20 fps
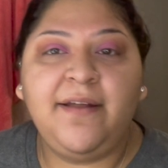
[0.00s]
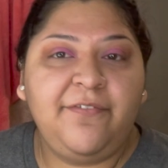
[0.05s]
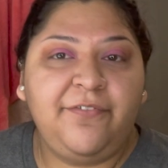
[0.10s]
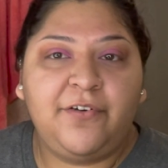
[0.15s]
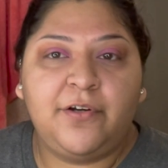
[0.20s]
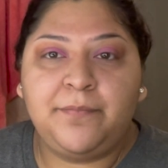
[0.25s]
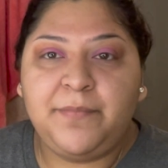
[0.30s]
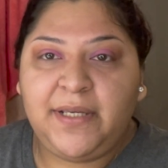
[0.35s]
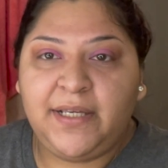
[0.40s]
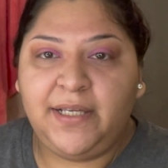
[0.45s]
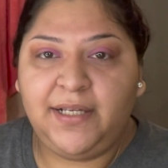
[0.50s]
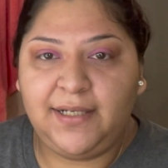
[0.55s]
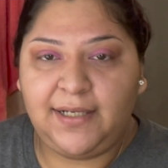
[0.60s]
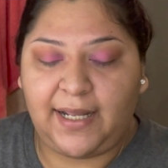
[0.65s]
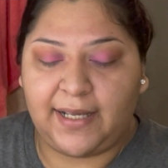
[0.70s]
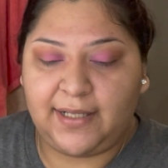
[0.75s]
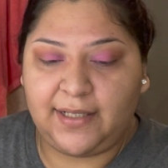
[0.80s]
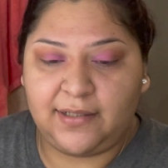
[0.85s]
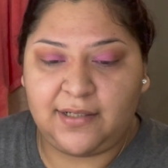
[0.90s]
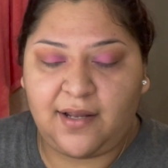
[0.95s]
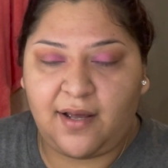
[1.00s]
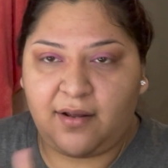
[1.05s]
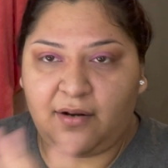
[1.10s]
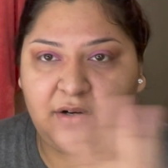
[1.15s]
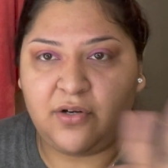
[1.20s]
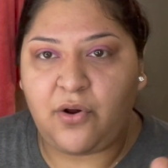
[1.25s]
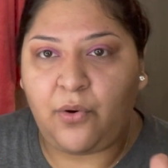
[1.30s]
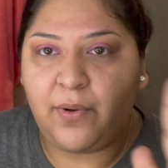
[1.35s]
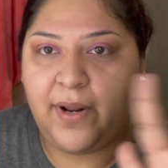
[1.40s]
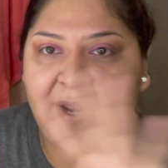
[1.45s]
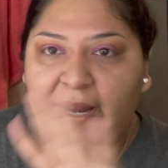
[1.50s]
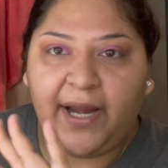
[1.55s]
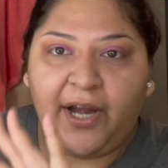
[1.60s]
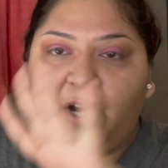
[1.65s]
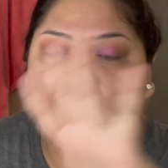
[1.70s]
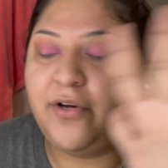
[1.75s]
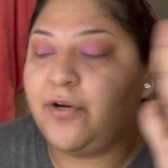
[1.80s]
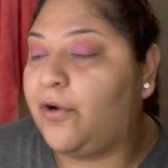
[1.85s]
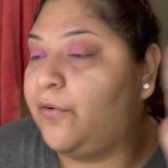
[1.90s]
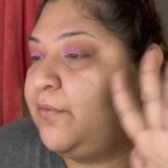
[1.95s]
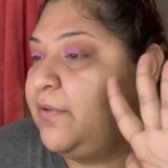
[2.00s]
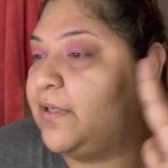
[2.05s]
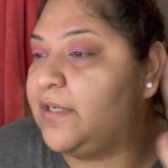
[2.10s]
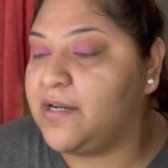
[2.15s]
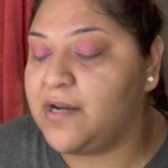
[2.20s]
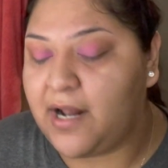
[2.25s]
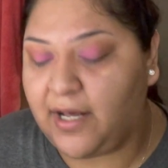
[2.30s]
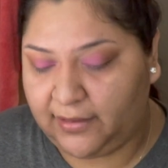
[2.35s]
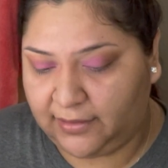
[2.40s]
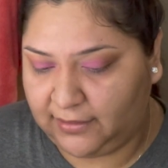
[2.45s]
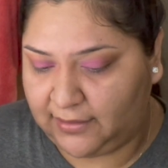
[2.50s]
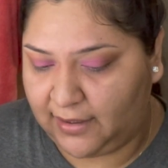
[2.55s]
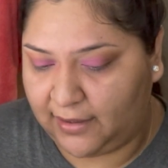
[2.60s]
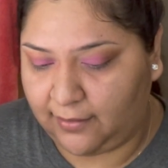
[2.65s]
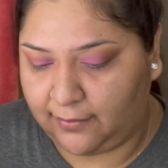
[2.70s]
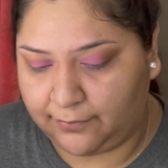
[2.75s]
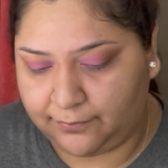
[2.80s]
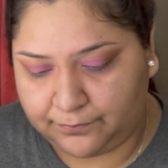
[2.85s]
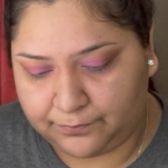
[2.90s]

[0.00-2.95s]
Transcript: for me, like, no hair, no nothing.